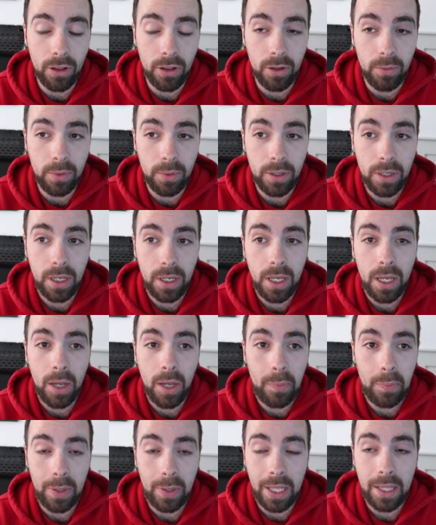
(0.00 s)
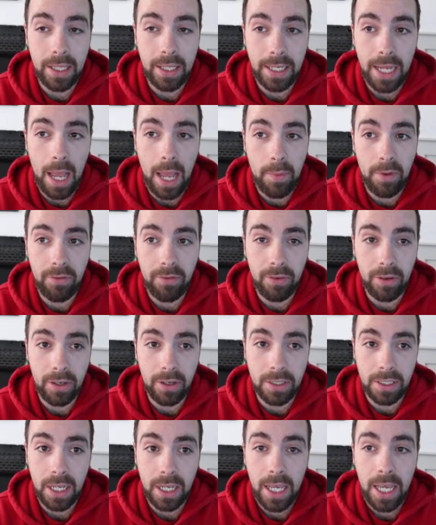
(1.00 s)
club and play the diamond
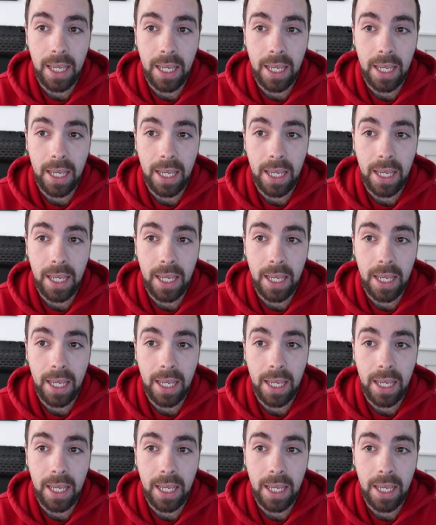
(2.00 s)
first.